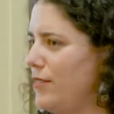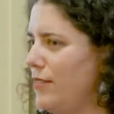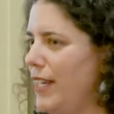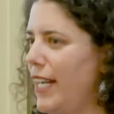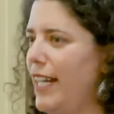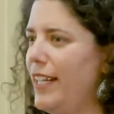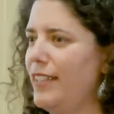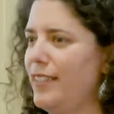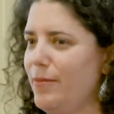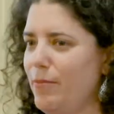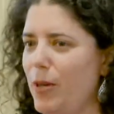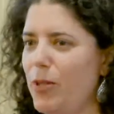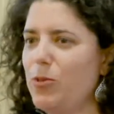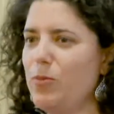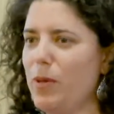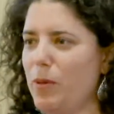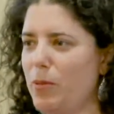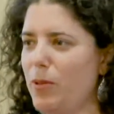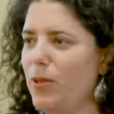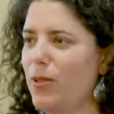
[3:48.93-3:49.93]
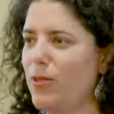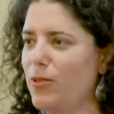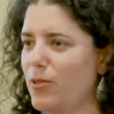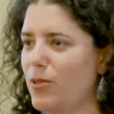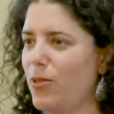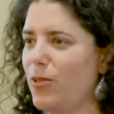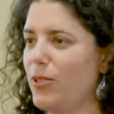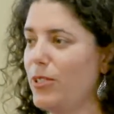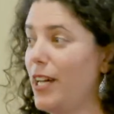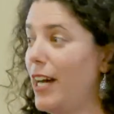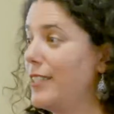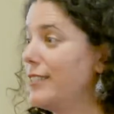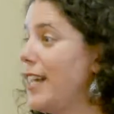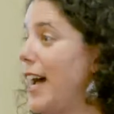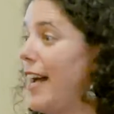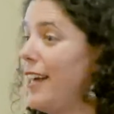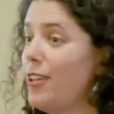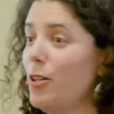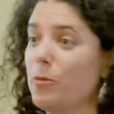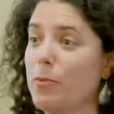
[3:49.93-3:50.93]
right? Most people use Google Docs,
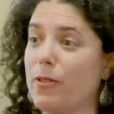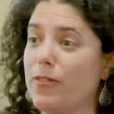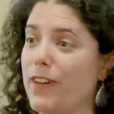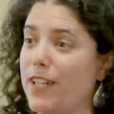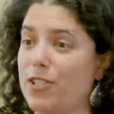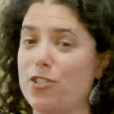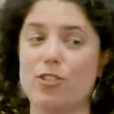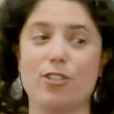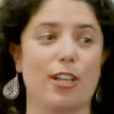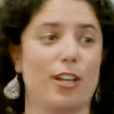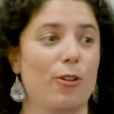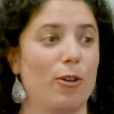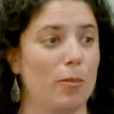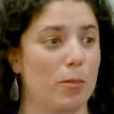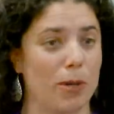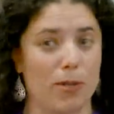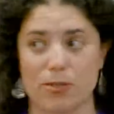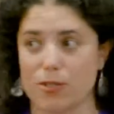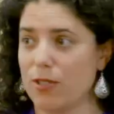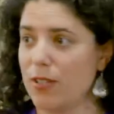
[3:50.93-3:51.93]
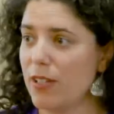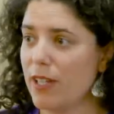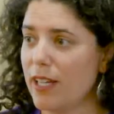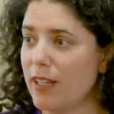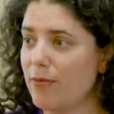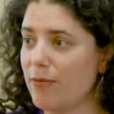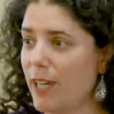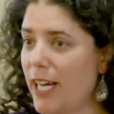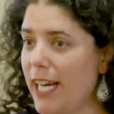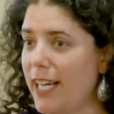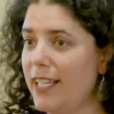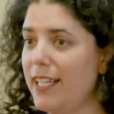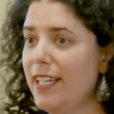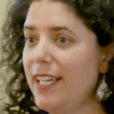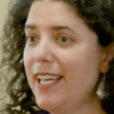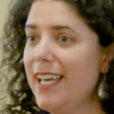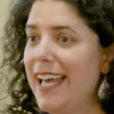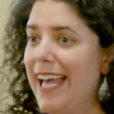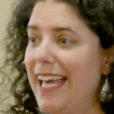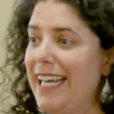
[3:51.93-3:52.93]
either professionally or personally, right?
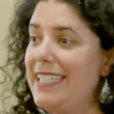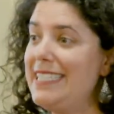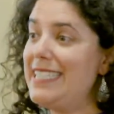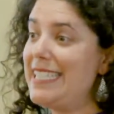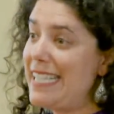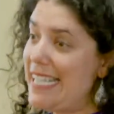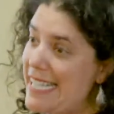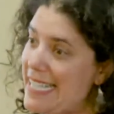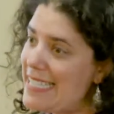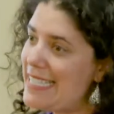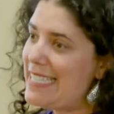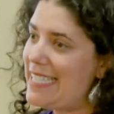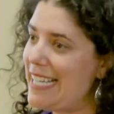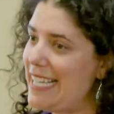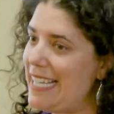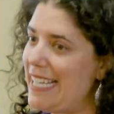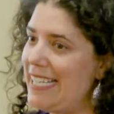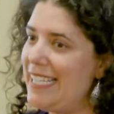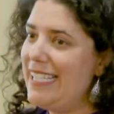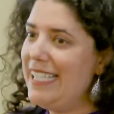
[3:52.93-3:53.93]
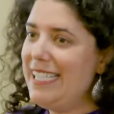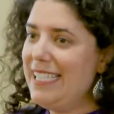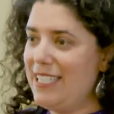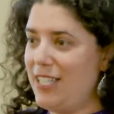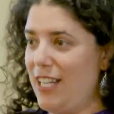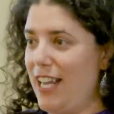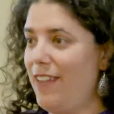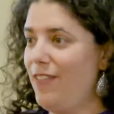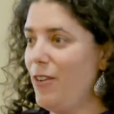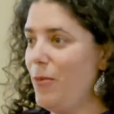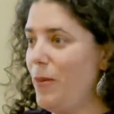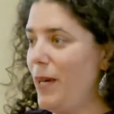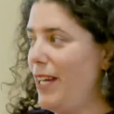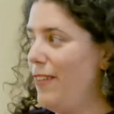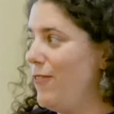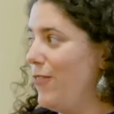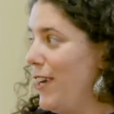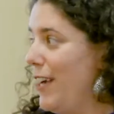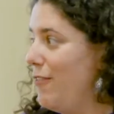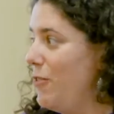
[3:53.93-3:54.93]
And it's easy to everybody,
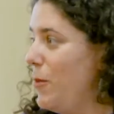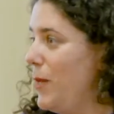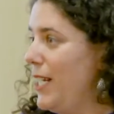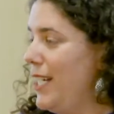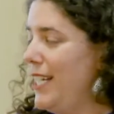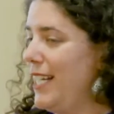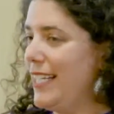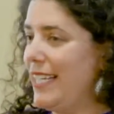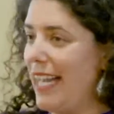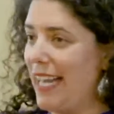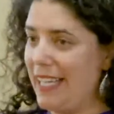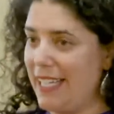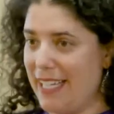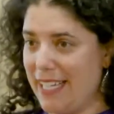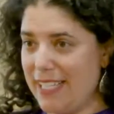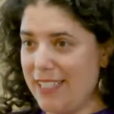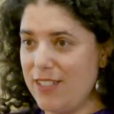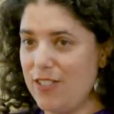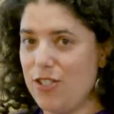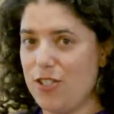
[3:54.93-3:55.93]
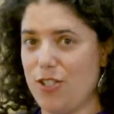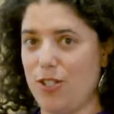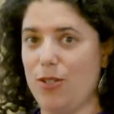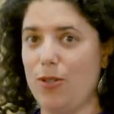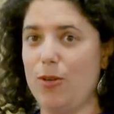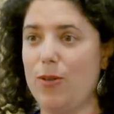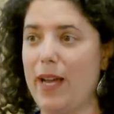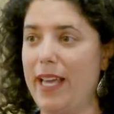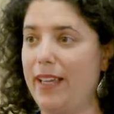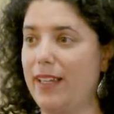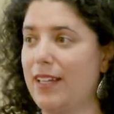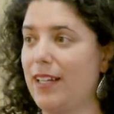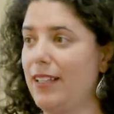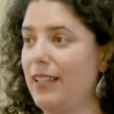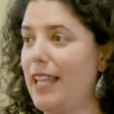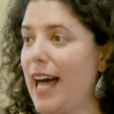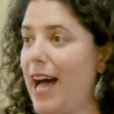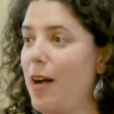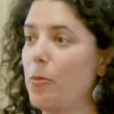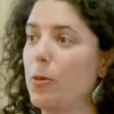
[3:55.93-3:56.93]
for everybody to get into a
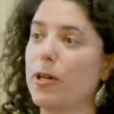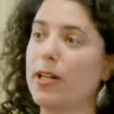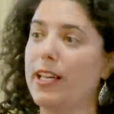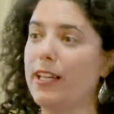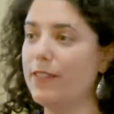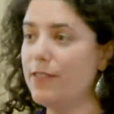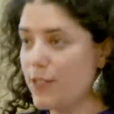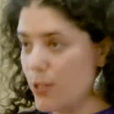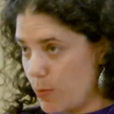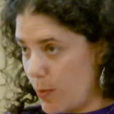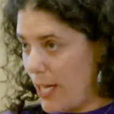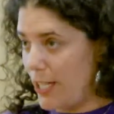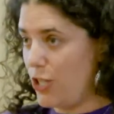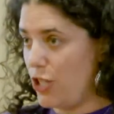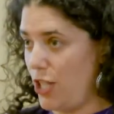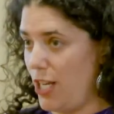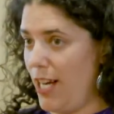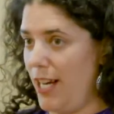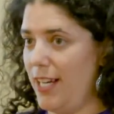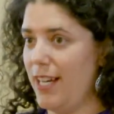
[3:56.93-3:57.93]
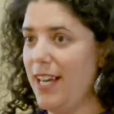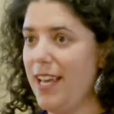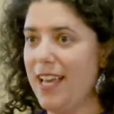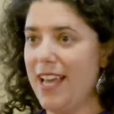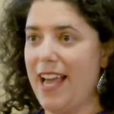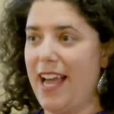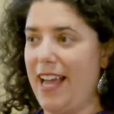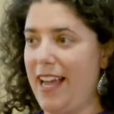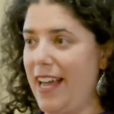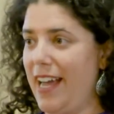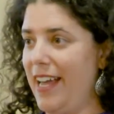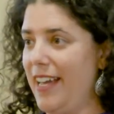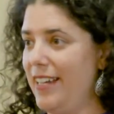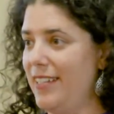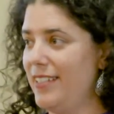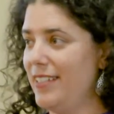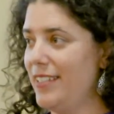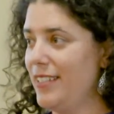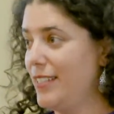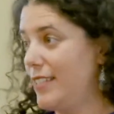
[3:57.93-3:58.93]
collaborative spreadsheet
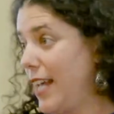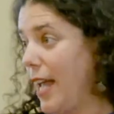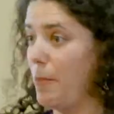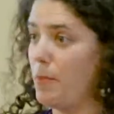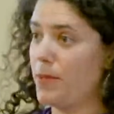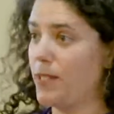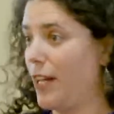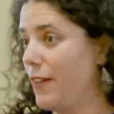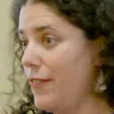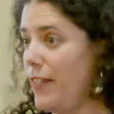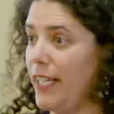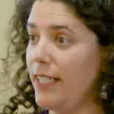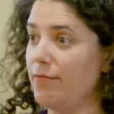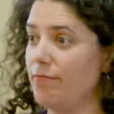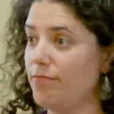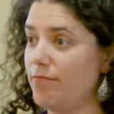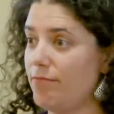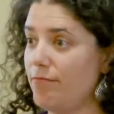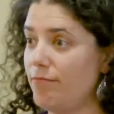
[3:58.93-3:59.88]
and type stuff in,